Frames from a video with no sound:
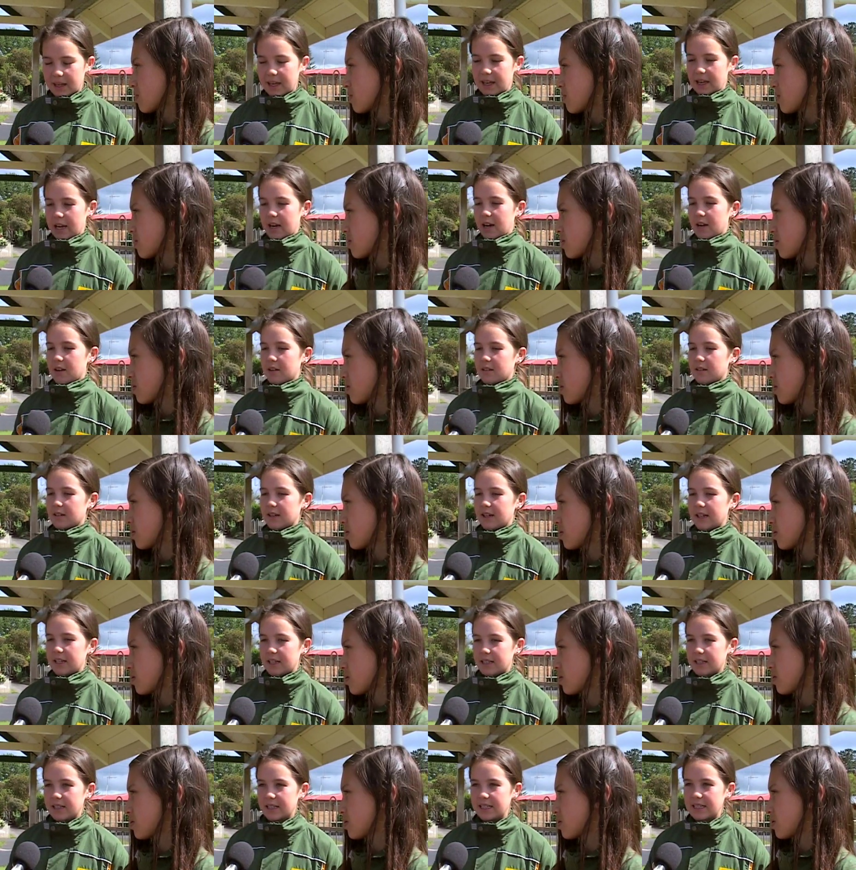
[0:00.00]
Speaker 1: here
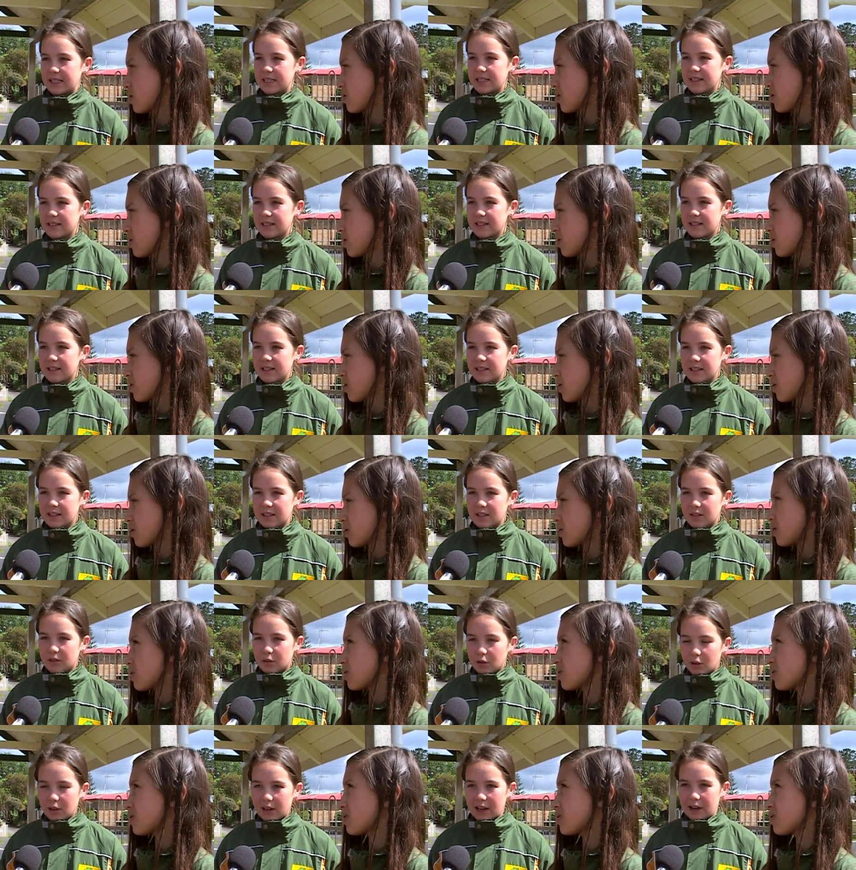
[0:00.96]
and
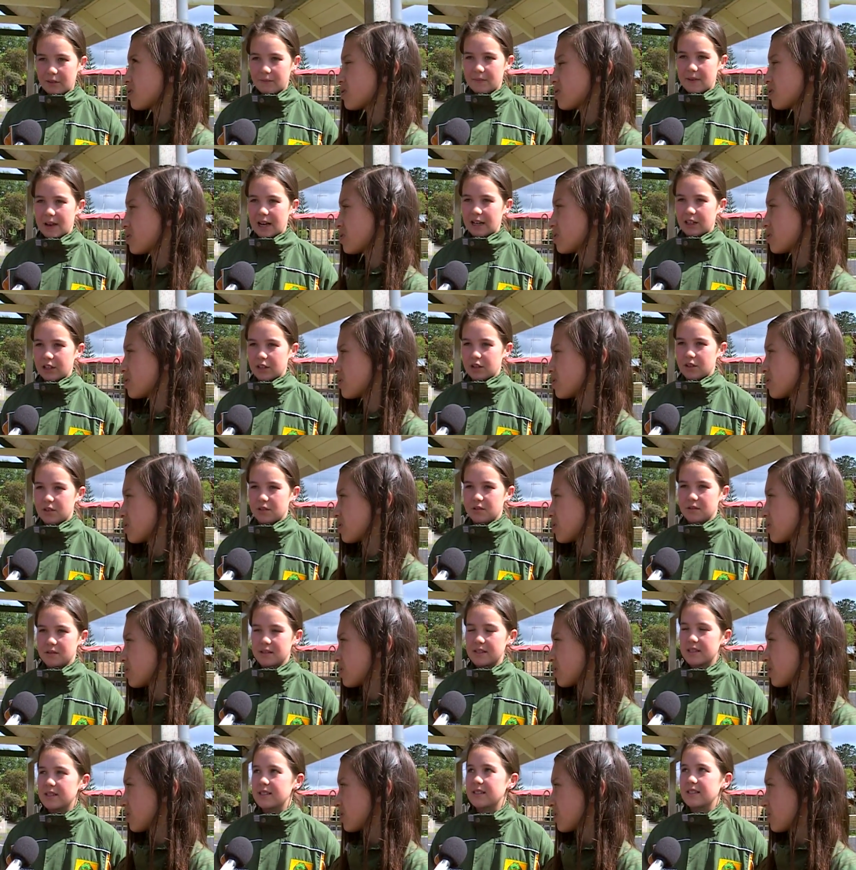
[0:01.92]
all our
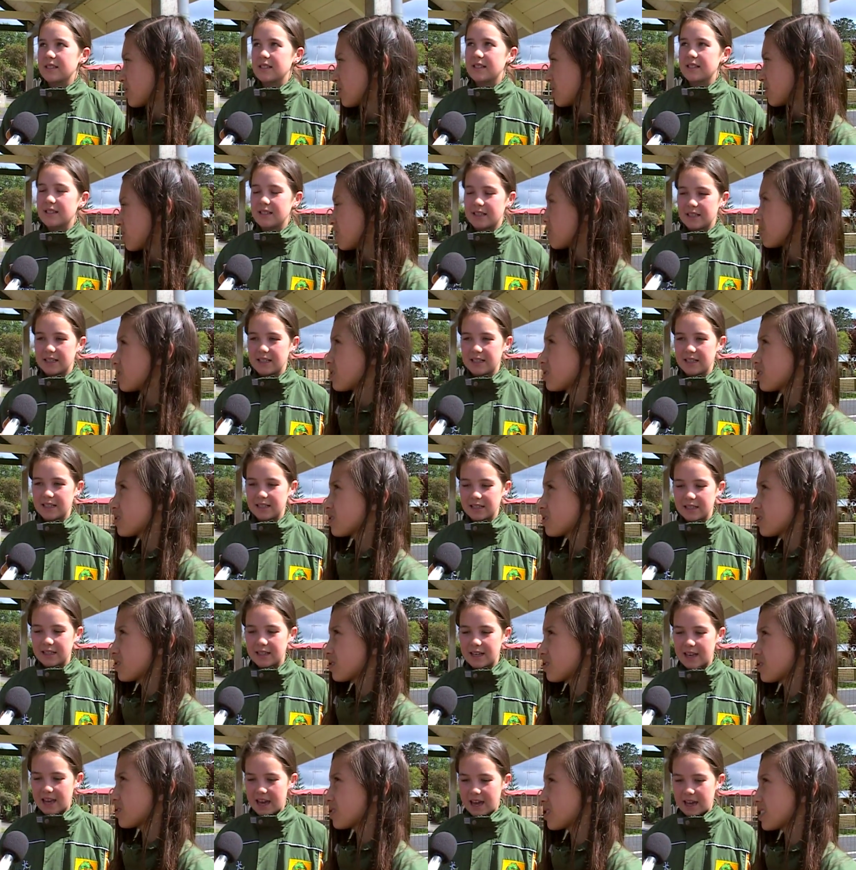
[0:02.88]
values. Yeah.
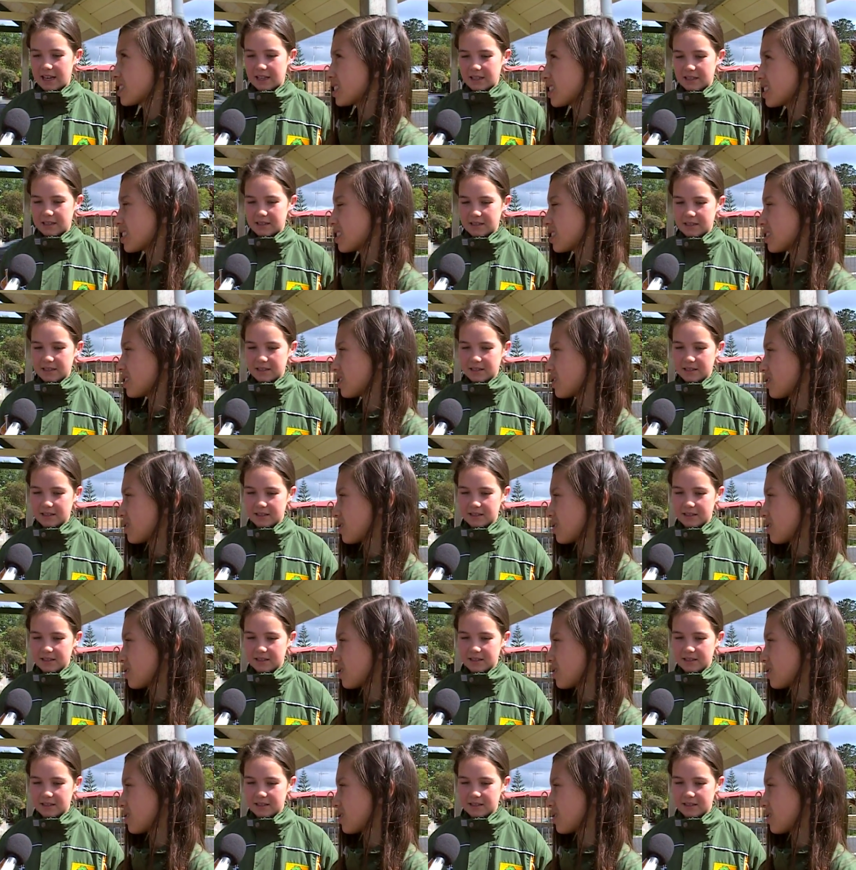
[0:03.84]
And